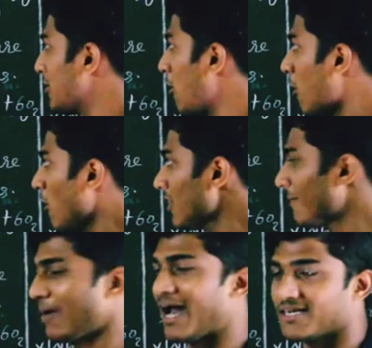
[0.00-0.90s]
all
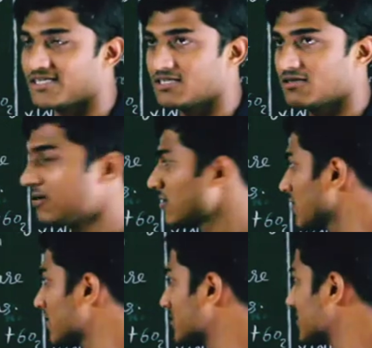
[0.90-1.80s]
the plants.
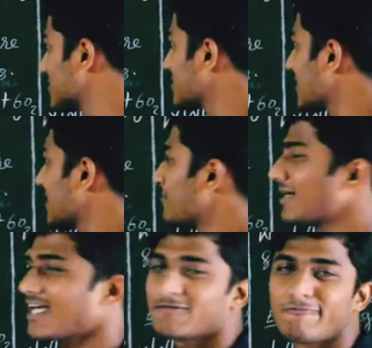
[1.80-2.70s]
This is nothing
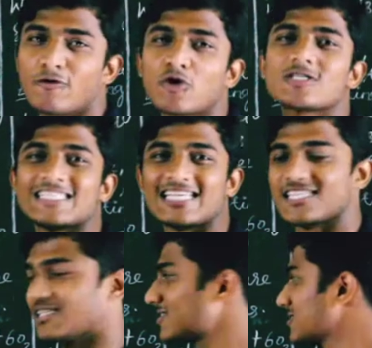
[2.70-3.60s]
but as
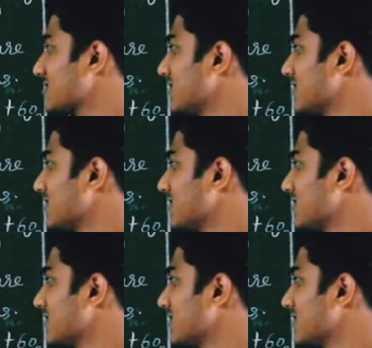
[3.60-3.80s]
photosynthesis.